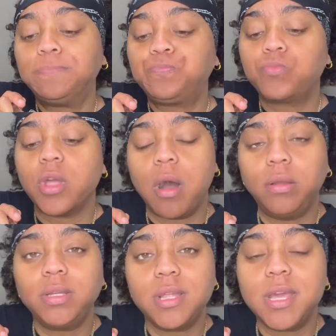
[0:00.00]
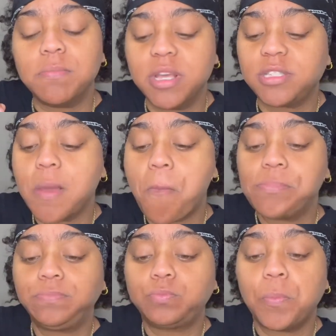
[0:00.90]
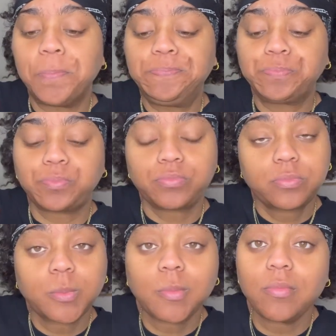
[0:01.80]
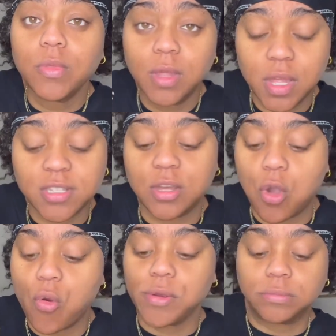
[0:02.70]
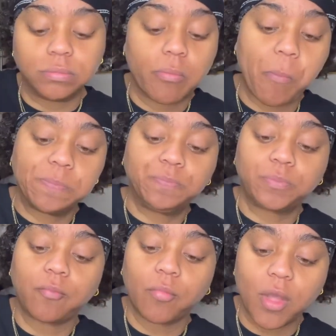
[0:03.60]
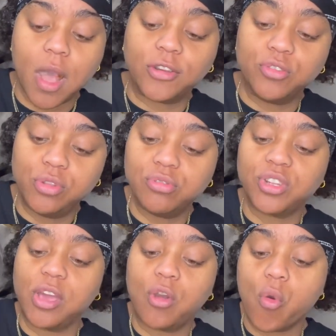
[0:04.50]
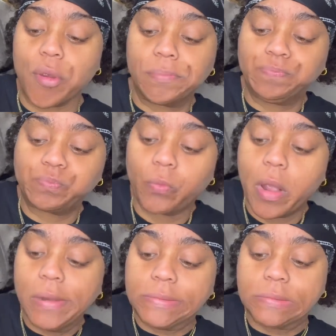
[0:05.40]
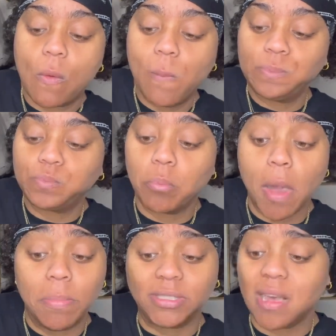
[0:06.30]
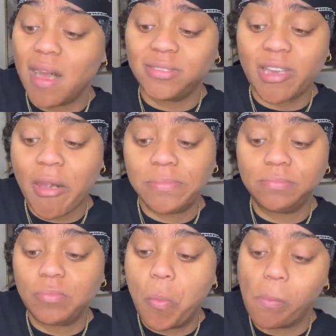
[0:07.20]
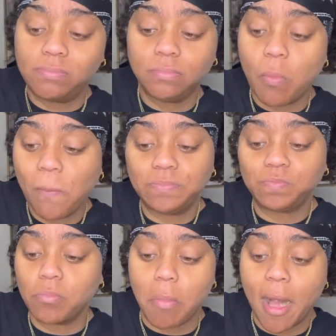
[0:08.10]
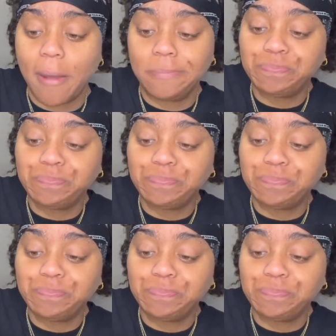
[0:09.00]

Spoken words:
The only thing missing is the corn. I do usually get corn. But besides that, wow.